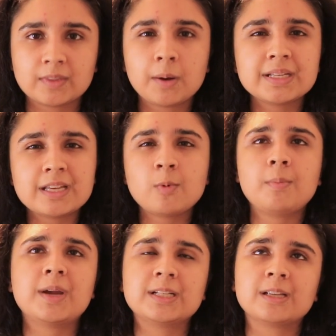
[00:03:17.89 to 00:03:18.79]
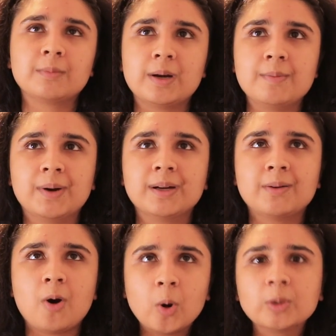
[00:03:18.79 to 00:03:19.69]
Now, I say one-page summary, but
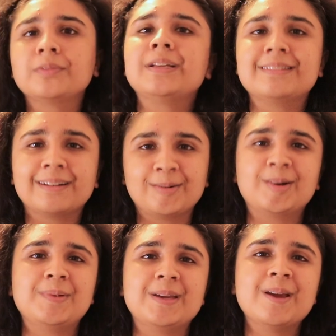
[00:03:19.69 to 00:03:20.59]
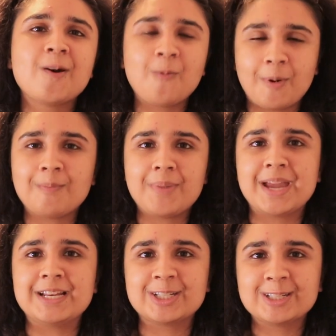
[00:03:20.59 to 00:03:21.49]
all of these are going to be
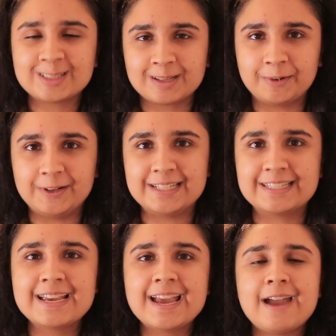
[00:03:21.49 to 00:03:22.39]
one-page summaries.